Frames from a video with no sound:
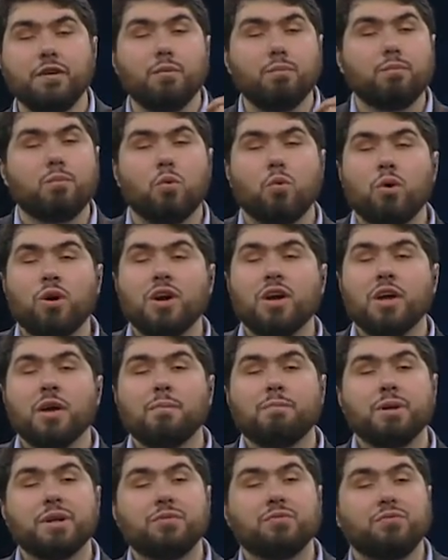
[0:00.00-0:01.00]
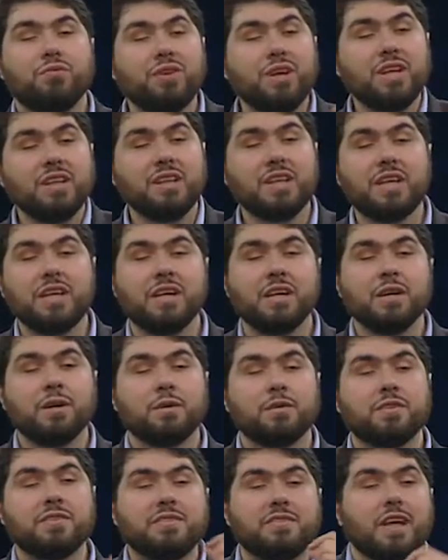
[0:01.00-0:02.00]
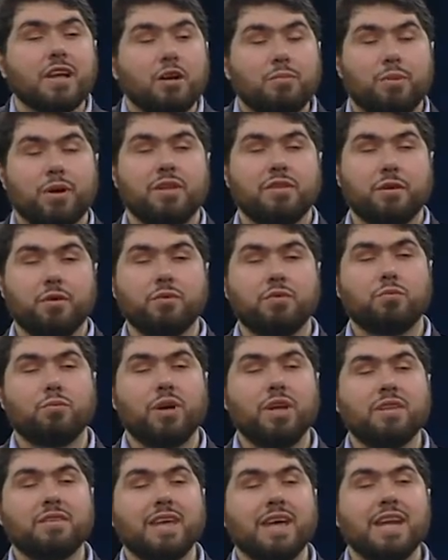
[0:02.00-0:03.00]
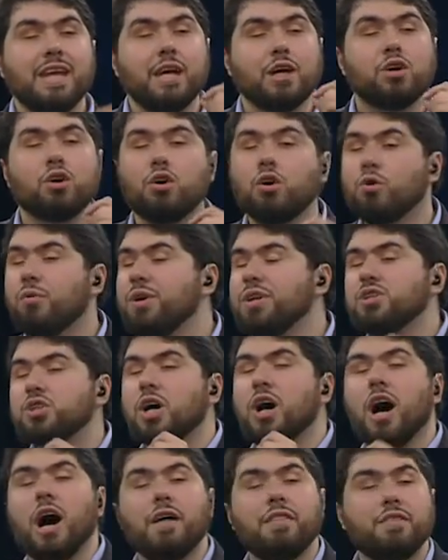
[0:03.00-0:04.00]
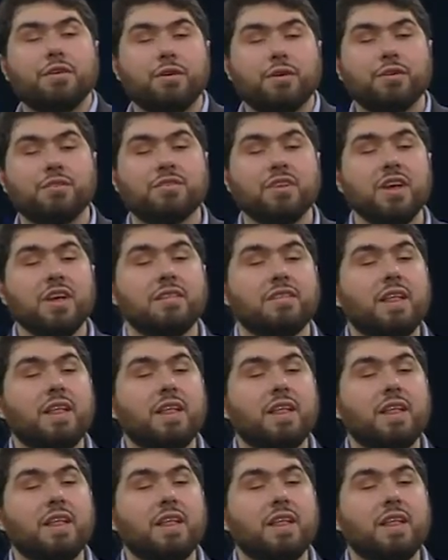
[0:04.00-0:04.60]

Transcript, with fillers: more, but really celebrate those wins and encourage others